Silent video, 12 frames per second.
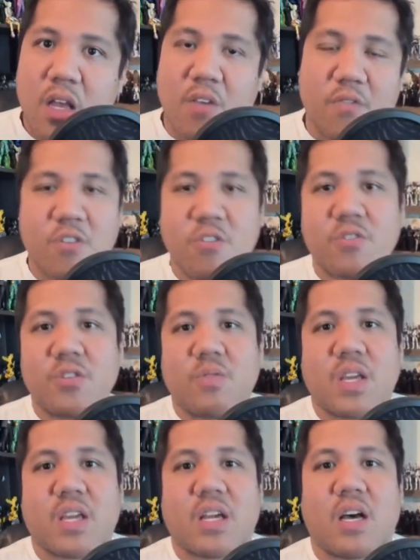If you're
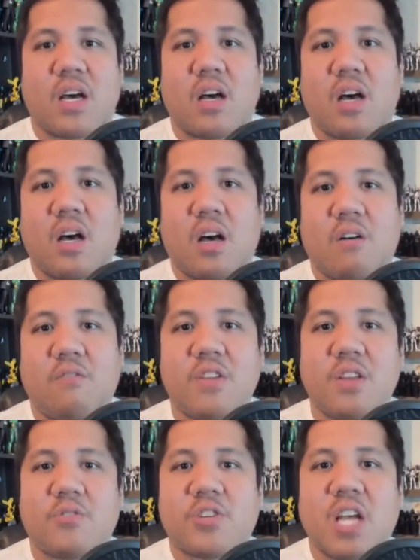doing a
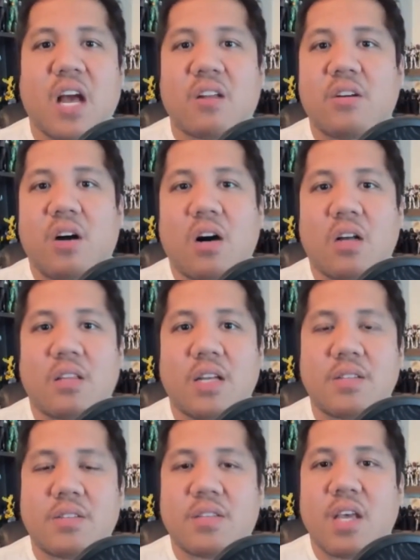video channel on,
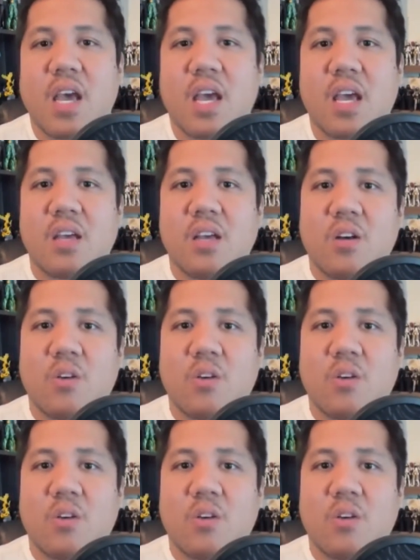let's say,